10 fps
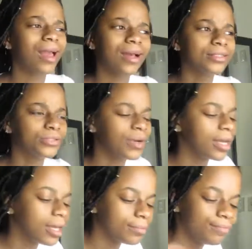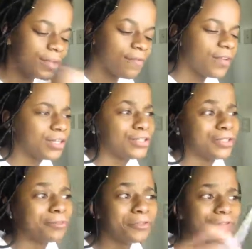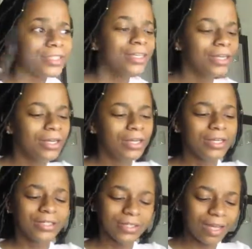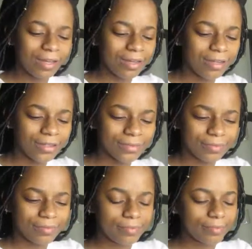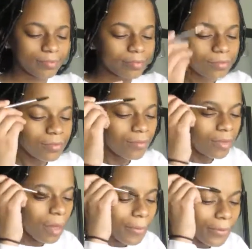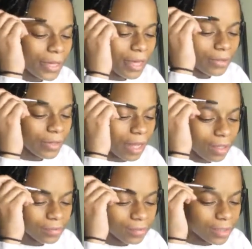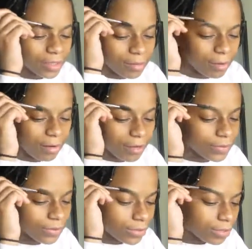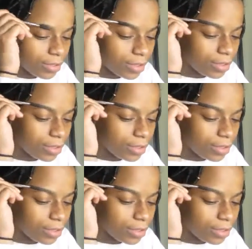at 2 a.m. and finishing the movie. So, but we can't do that because tomorrow I have school,